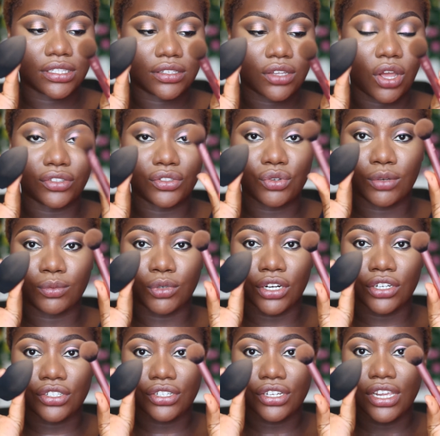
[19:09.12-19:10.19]
contour
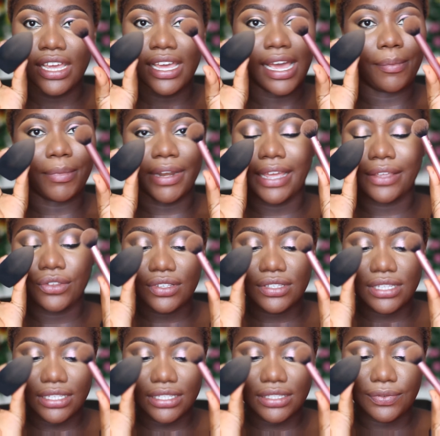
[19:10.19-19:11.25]
brush. I mean, I use
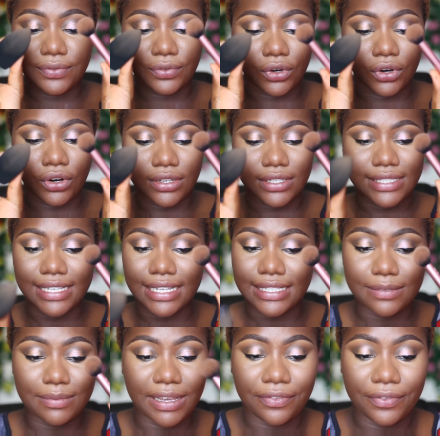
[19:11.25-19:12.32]
this for
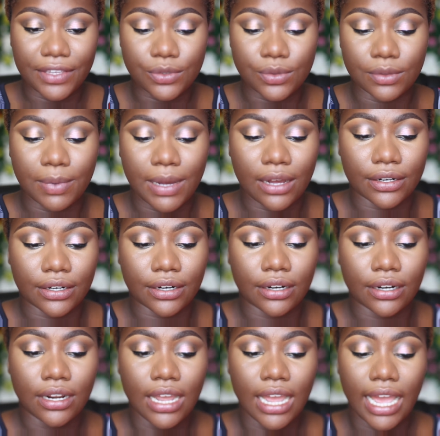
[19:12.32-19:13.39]
setting my face with powder.
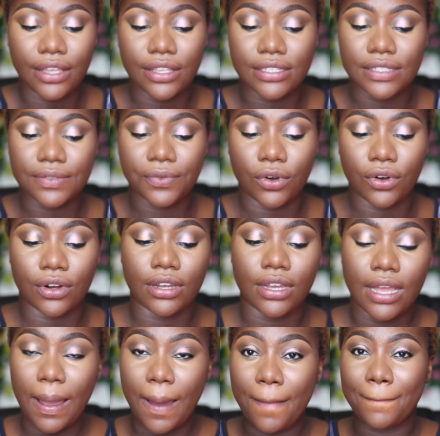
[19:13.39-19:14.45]
I use this for
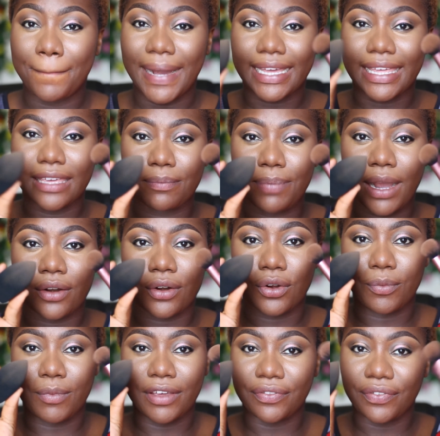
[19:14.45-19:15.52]
packing powder
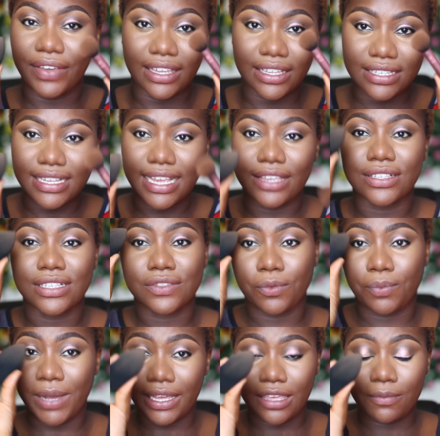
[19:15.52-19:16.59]
on my face. I use this for
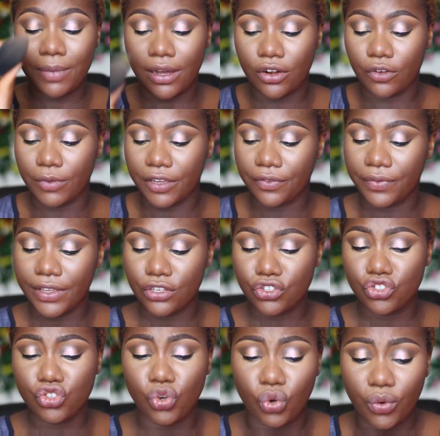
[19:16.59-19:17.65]
packing powder on my face.
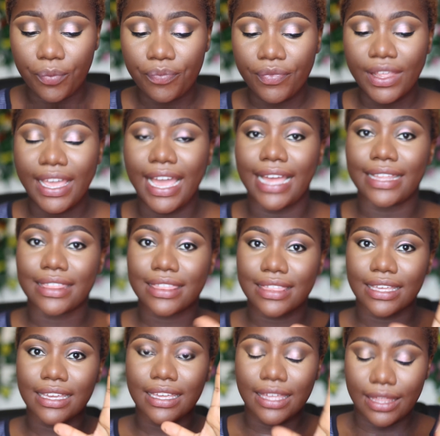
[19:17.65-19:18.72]
So I
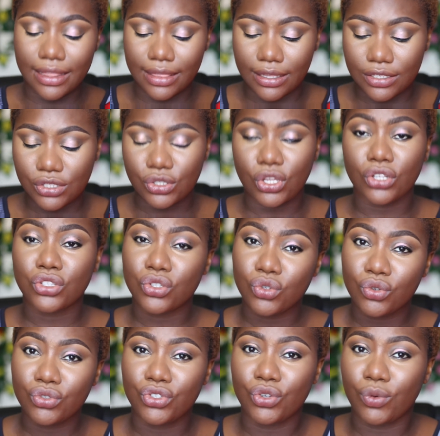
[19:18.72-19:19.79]
think the
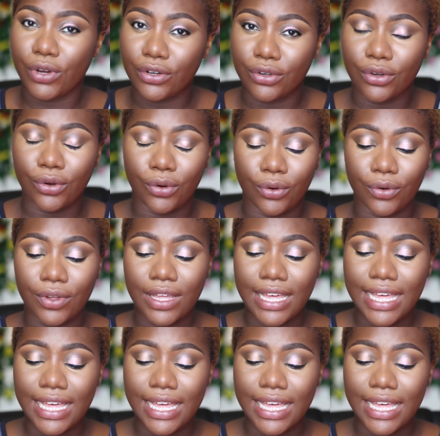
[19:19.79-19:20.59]
subtle you want to go,